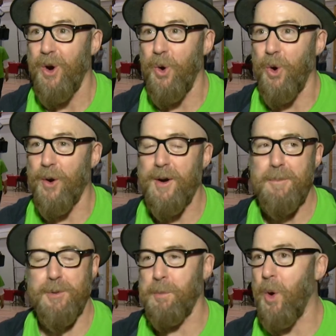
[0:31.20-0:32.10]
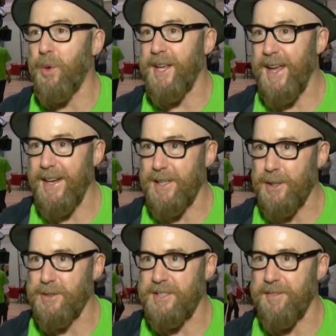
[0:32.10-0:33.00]
or promoting
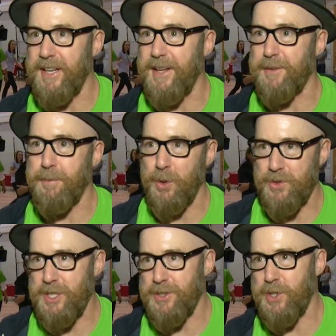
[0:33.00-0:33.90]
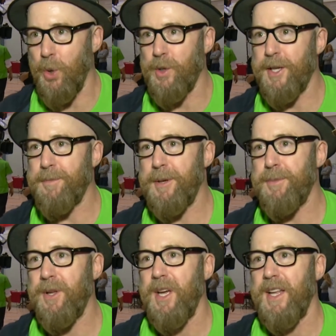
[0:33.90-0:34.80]
inclusivity as opposed to scolding
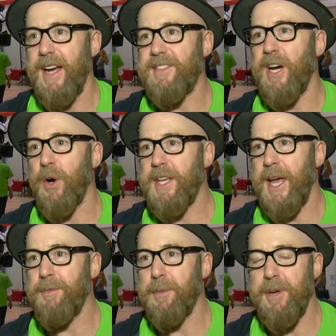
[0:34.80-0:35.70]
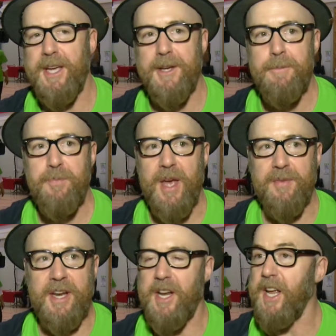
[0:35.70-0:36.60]
people. That's how it came to be.
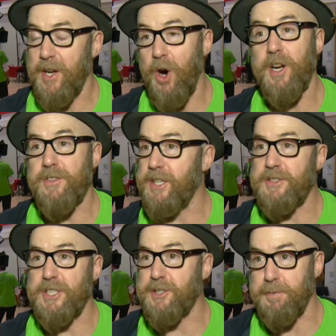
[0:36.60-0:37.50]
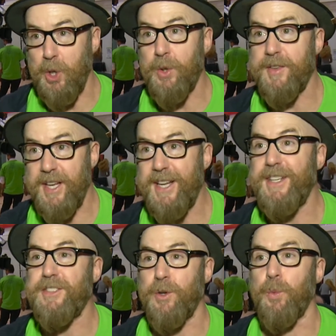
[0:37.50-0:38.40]
And then it, it honestly just exploded. The
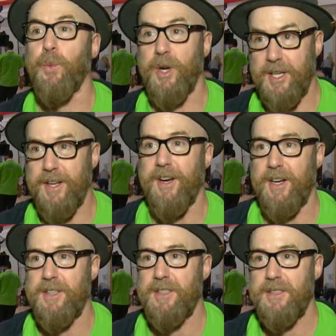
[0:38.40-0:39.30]
ideas are really good.